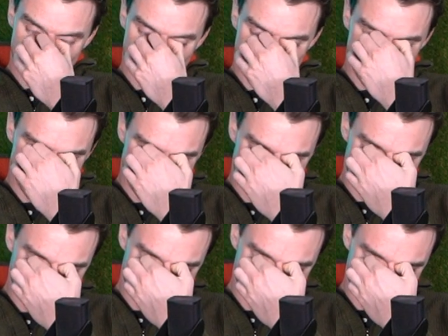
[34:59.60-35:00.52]

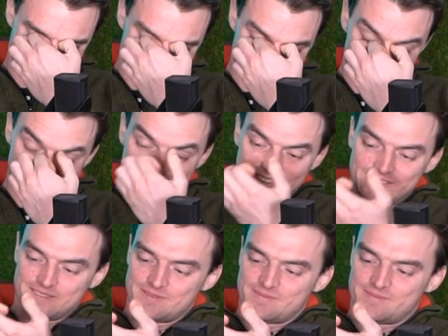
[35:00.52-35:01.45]

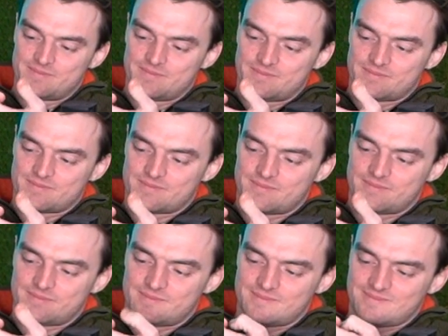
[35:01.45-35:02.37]

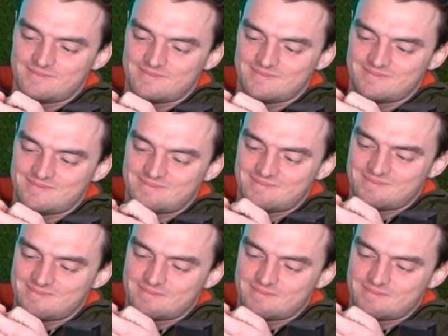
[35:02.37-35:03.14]
No words are spoken by the person on screen.